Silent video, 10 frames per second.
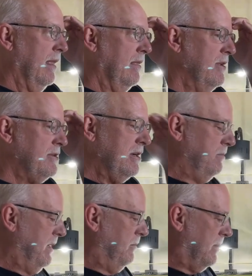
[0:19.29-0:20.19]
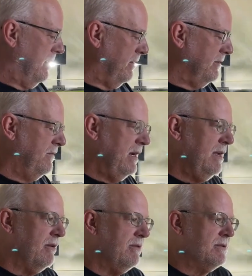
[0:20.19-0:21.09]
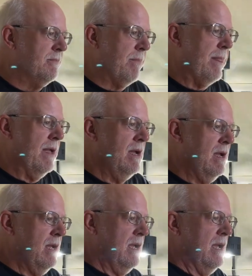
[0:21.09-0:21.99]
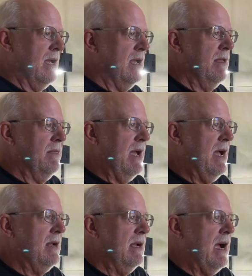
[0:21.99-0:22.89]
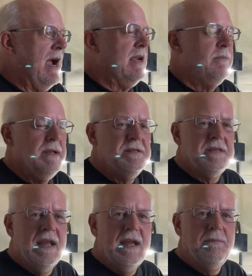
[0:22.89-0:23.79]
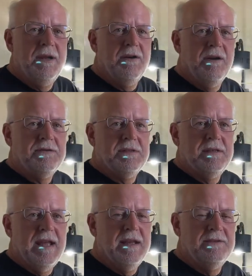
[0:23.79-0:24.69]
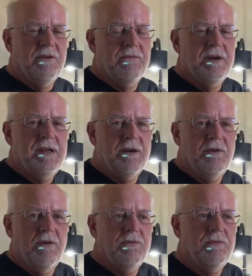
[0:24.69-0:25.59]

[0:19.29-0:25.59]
This could be one of those videos that I could be saying because the tank's over a year old,